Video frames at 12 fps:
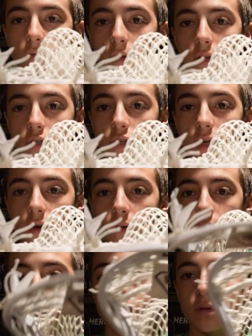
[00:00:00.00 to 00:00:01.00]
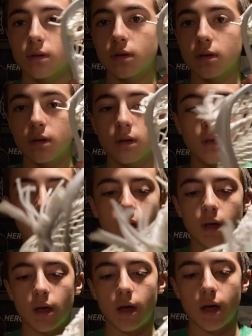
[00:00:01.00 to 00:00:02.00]
Really nice channel.
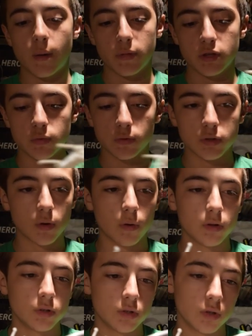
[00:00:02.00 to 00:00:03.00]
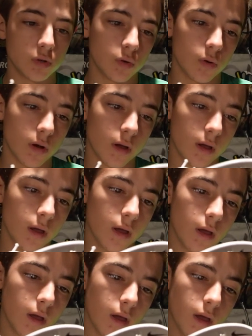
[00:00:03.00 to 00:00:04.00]
And this one's going to
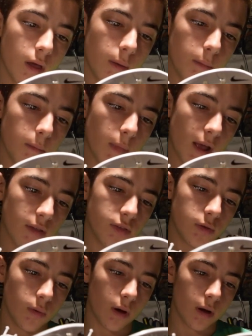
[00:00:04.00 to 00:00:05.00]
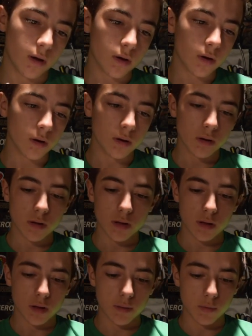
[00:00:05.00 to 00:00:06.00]
Matthew Unger,
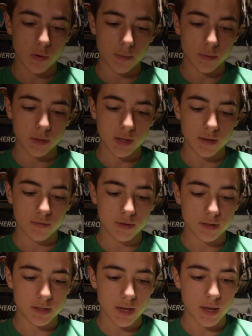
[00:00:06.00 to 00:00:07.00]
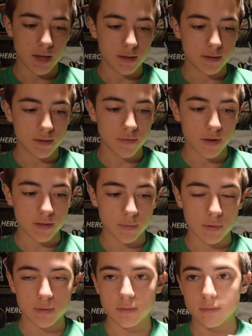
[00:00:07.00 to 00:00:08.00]
who I believe is a
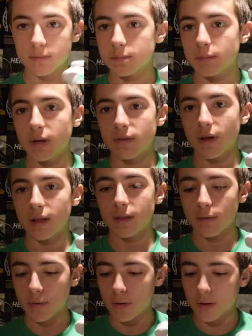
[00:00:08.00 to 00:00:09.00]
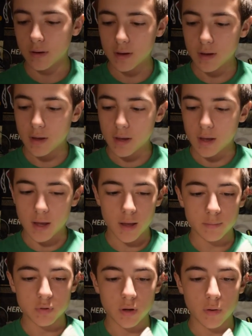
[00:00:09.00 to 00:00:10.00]
defenseman. Might have gotten that wrong.
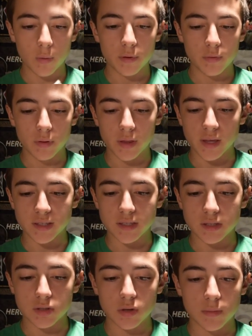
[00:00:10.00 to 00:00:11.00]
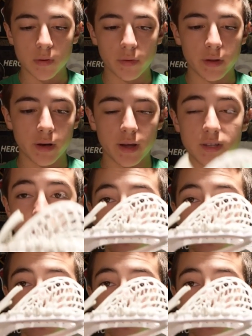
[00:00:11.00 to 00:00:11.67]
So I hope he really likes this. Should be really nice.